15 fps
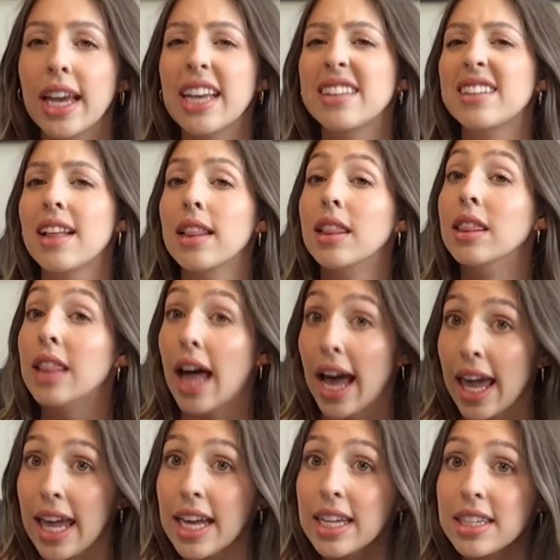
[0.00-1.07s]
It's
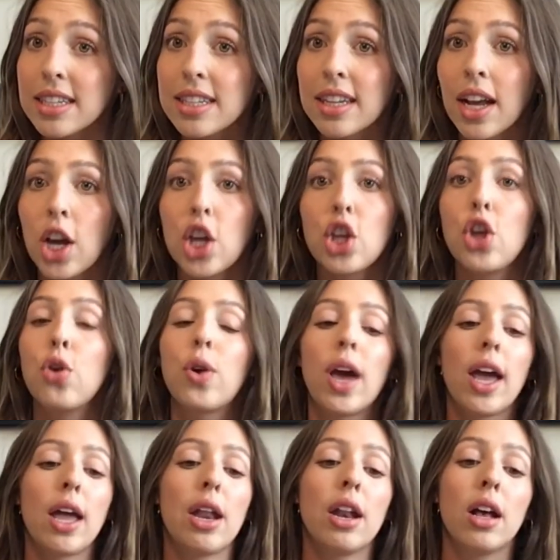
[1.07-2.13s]
light. You
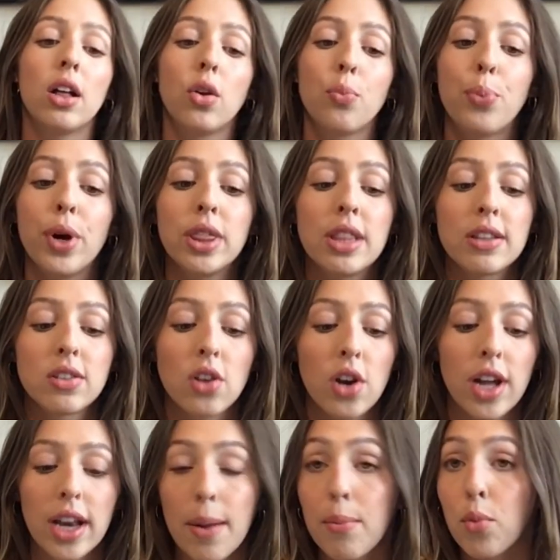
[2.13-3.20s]
can put this
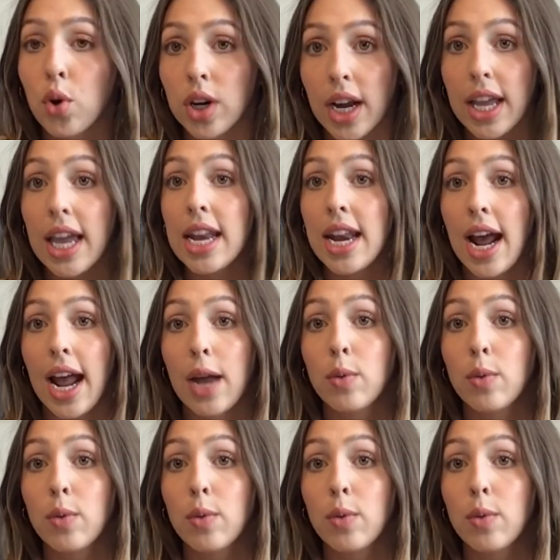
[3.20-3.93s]
on morning and night,